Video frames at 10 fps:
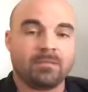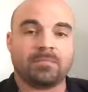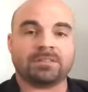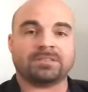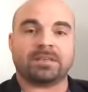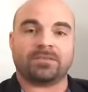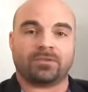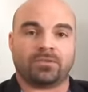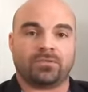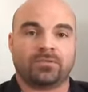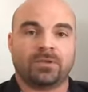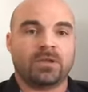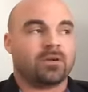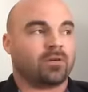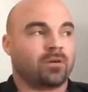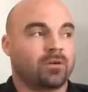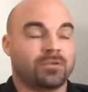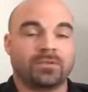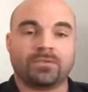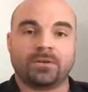Monsanto's or all of
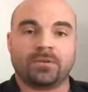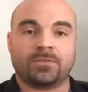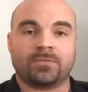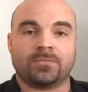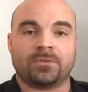these other